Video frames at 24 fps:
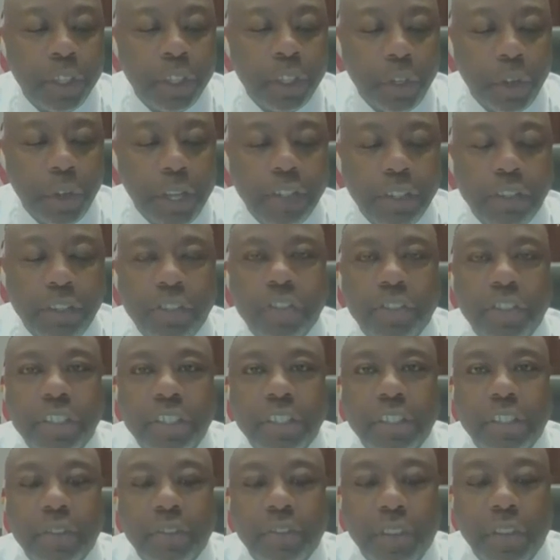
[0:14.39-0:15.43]
your
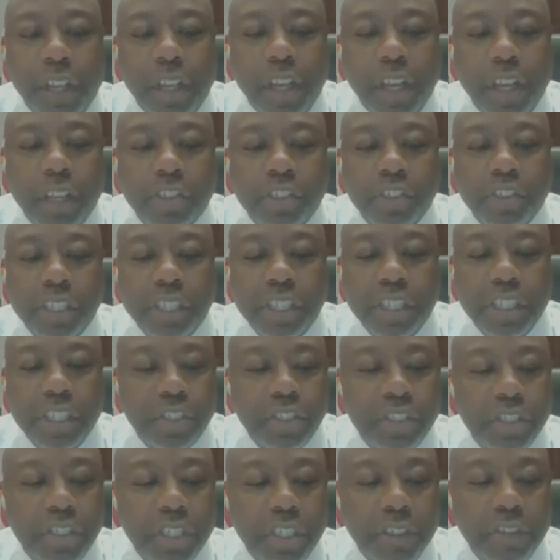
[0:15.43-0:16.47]
agencies have launched
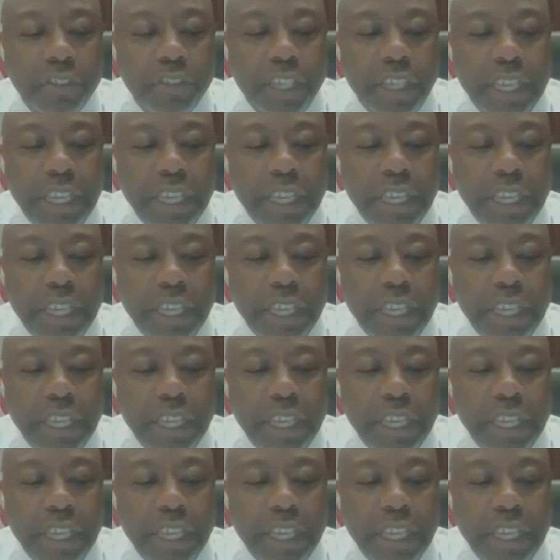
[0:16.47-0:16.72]
initiatives